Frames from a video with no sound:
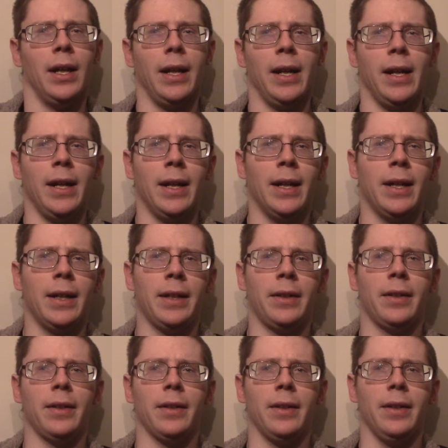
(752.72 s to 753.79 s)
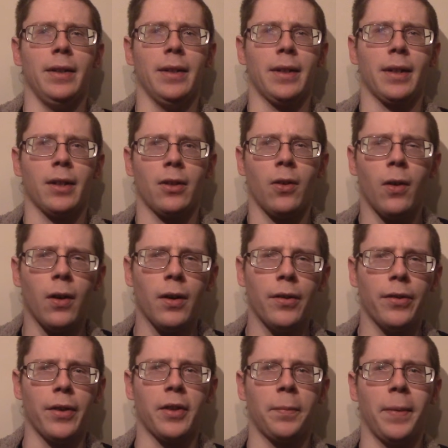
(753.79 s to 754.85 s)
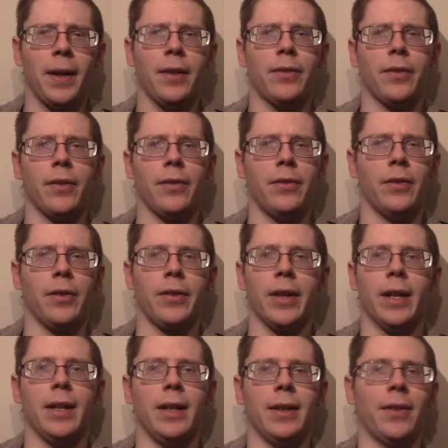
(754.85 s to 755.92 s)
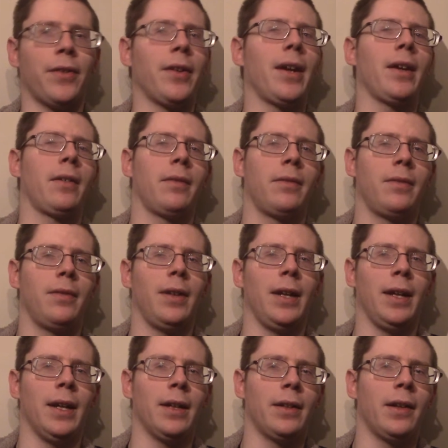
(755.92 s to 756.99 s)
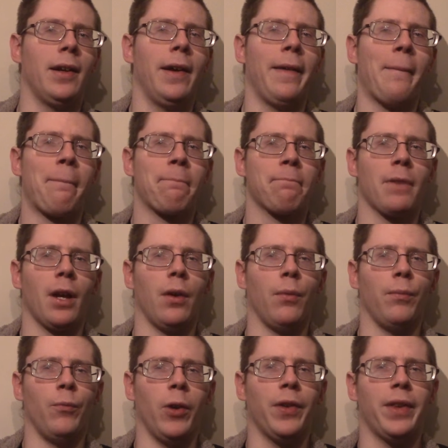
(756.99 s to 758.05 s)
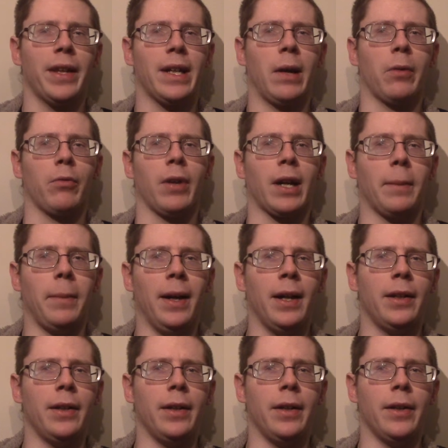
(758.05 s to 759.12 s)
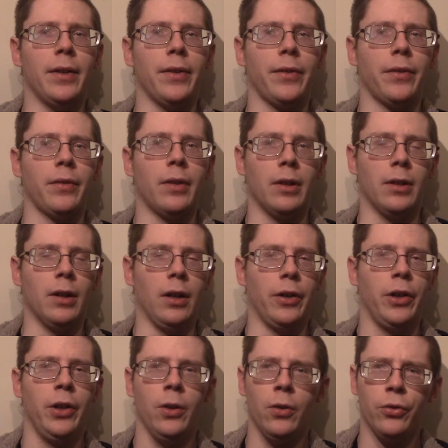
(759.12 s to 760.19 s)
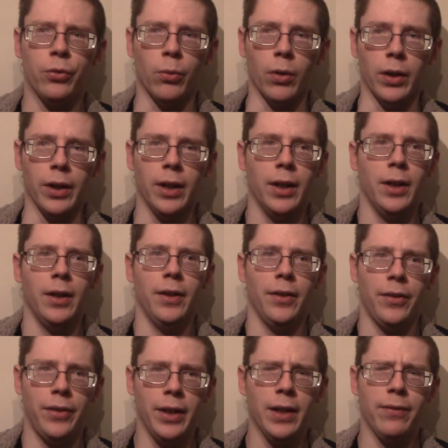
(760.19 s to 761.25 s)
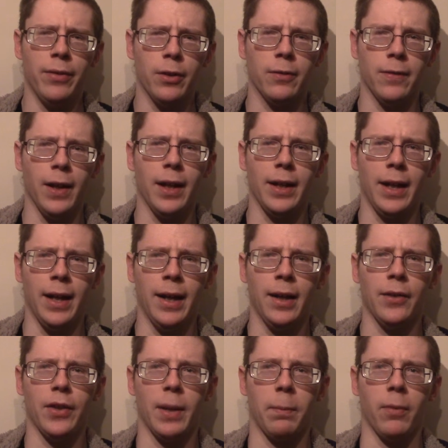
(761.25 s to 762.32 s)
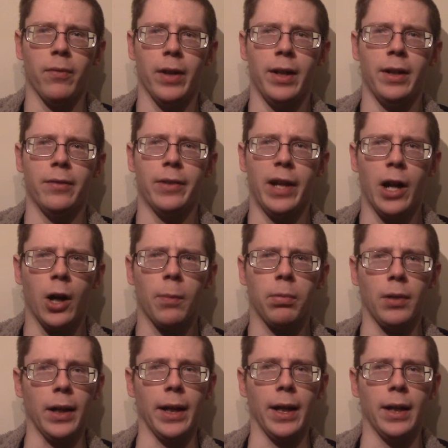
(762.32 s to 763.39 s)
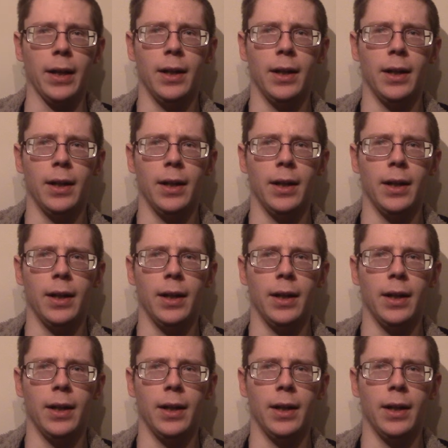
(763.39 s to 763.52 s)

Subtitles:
and it can cause expenses just get insane. And one thing I would recommend is a huge one. See if your vet has a preventative care plan.